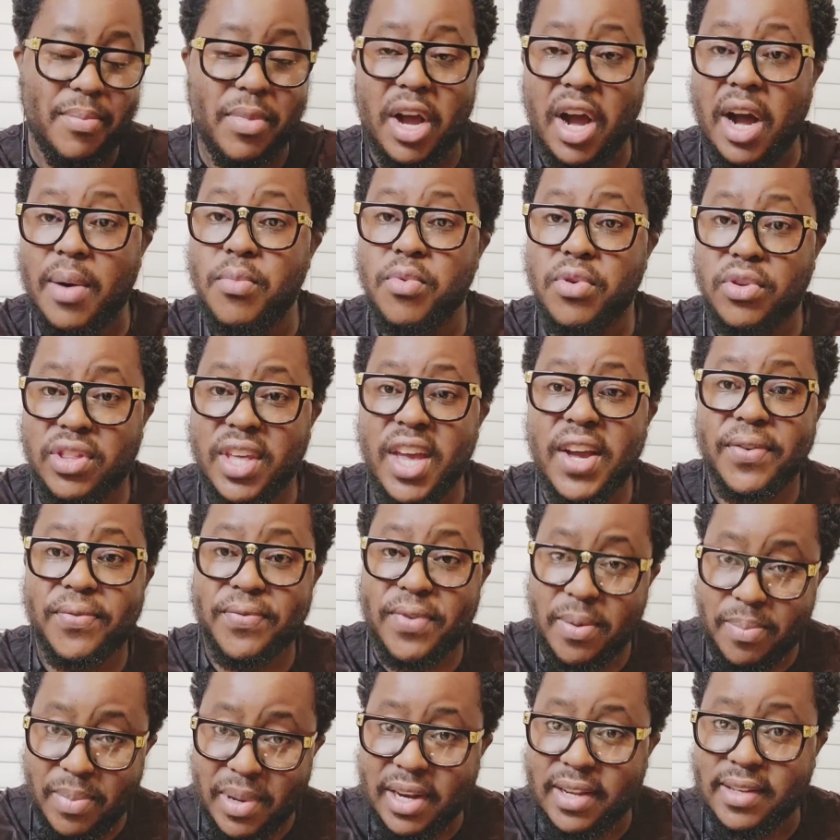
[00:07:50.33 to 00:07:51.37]
come with their
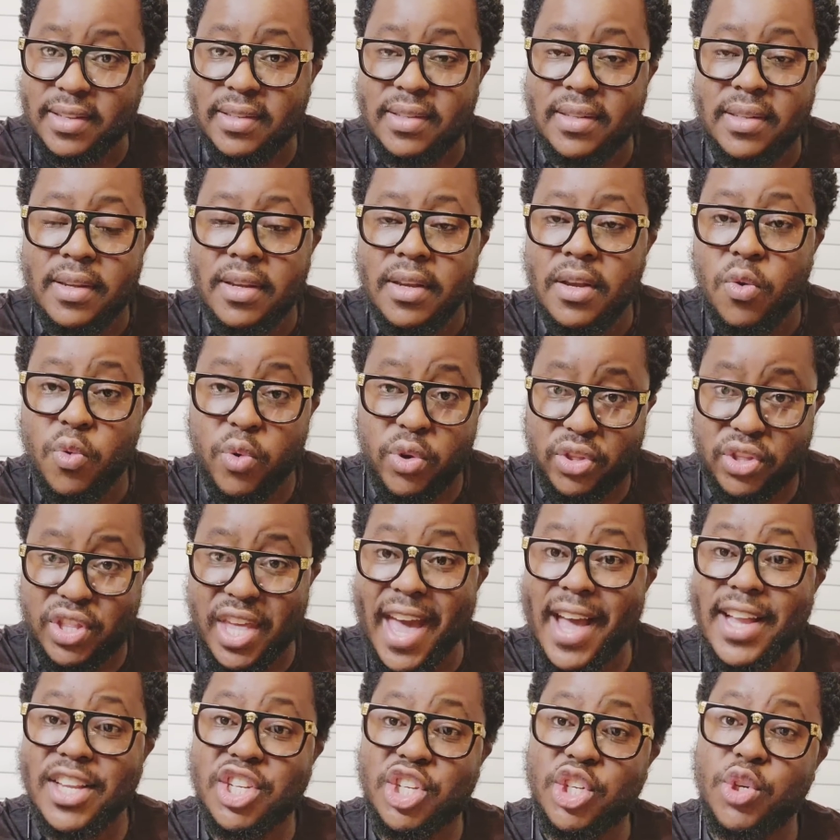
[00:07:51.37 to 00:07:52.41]
families, with
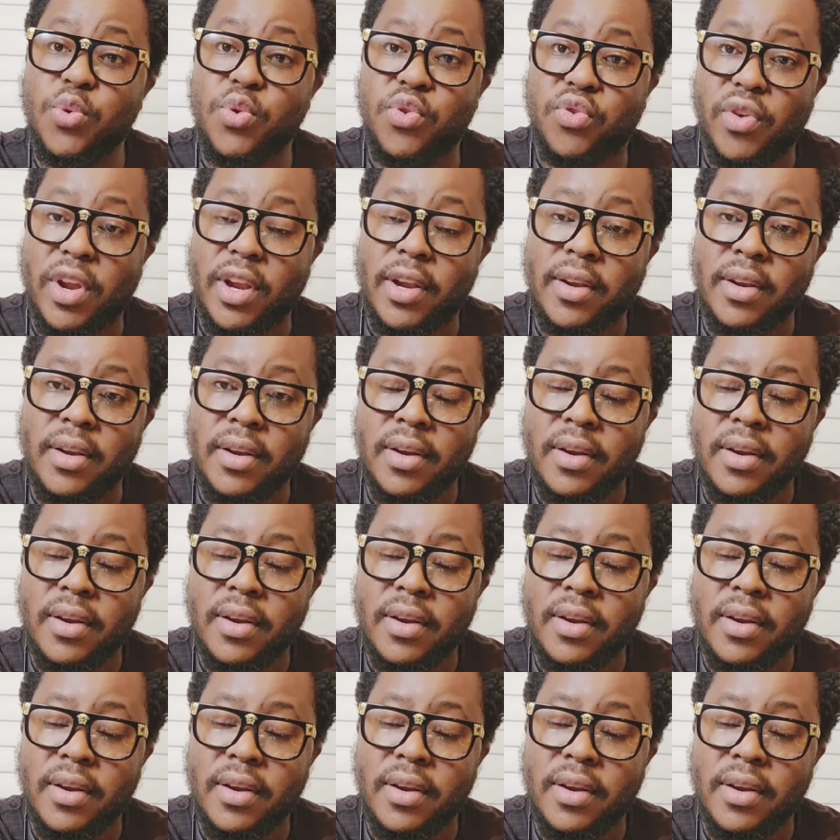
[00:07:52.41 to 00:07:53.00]
their children,